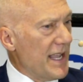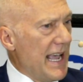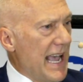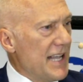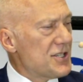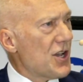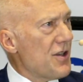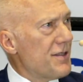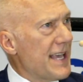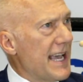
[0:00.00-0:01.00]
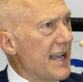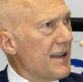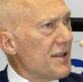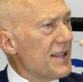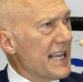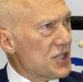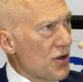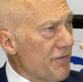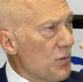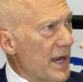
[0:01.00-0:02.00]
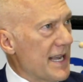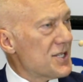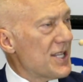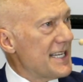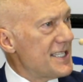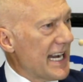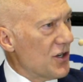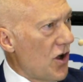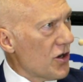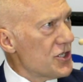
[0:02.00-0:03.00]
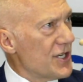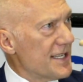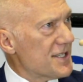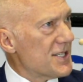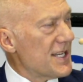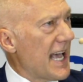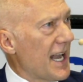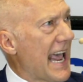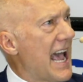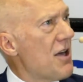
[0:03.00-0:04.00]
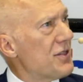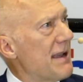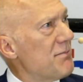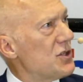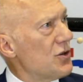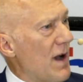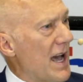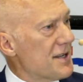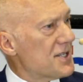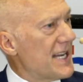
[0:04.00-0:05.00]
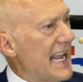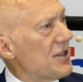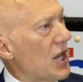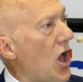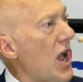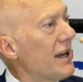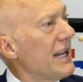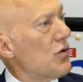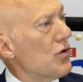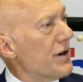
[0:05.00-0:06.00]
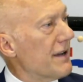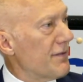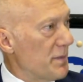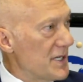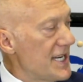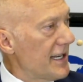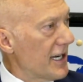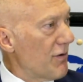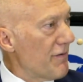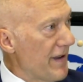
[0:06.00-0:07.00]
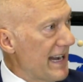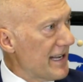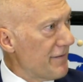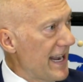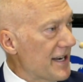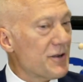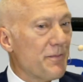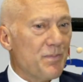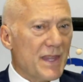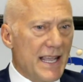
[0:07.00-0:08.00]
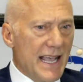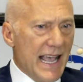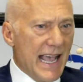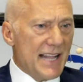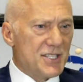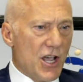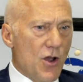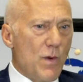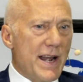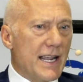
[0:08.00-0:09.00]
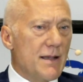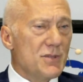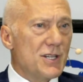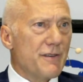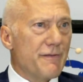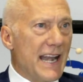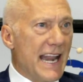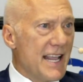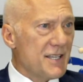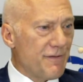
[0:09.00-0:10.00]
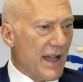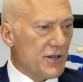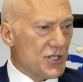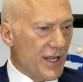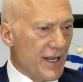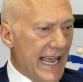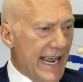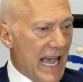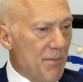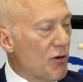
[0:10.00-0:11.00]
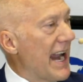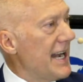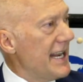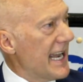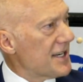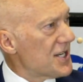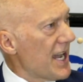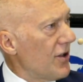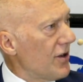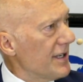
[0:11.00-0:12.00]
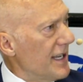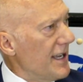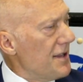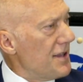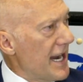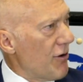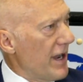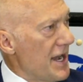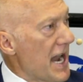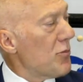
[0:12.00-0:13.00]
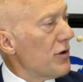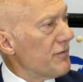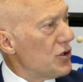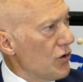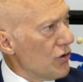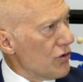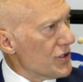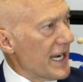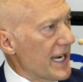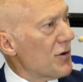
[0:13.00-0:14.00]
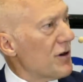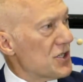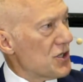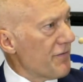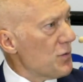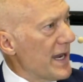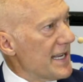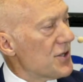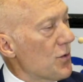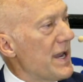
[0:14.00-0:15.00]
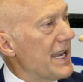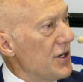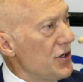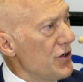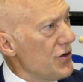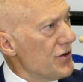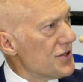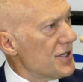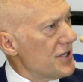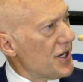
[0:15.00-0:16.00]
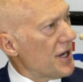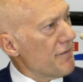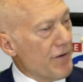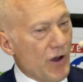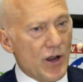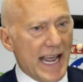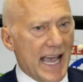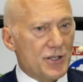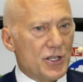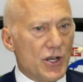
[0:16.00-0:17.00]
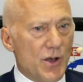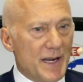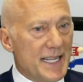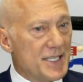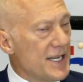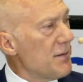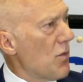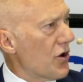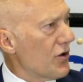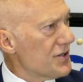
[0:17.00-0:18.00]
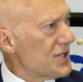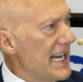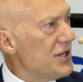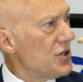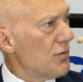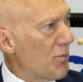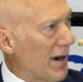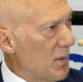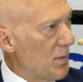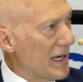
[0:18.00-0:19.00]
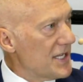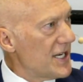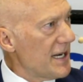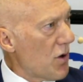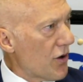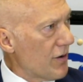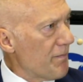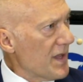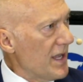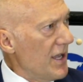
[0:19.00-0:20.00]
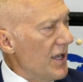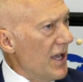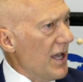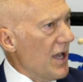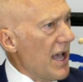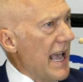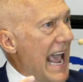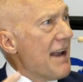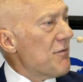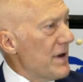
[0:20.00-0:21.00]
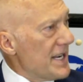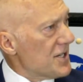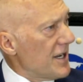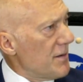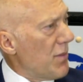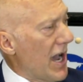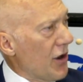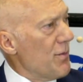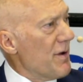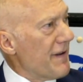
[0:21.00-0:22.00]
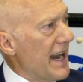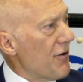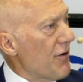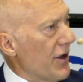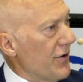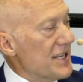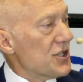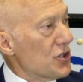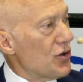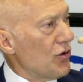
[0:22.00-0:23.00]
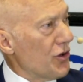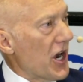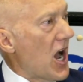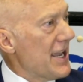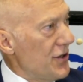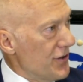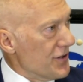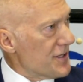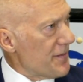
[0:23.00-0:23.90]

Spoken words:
And so their softwares, their technologies allow them to understand the likelihood of a particular event. And so when it comes to the finance function and upgrading Excel, there are a number of tools, a number of softwares that we can use to convert our deterministic models into a probabilistic model. At Risk by Lumivero is the tool that I use.